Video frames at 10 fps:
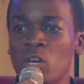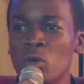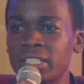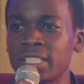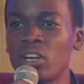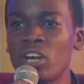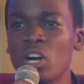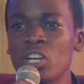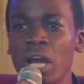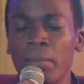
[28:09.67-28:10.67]
you are still
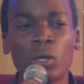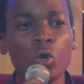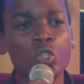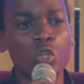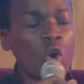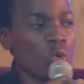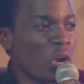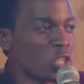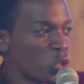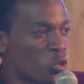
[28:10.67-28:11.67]
around, because God
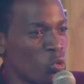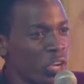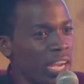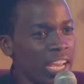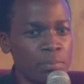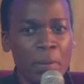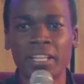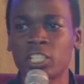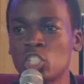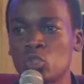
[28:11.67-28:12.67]
wants you to realize by
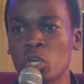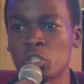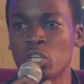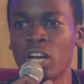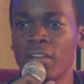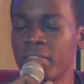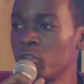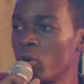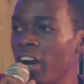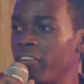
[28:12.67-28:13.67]
the situation that
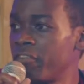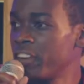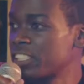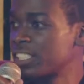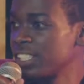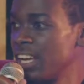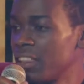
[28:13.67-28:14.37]
you have faced,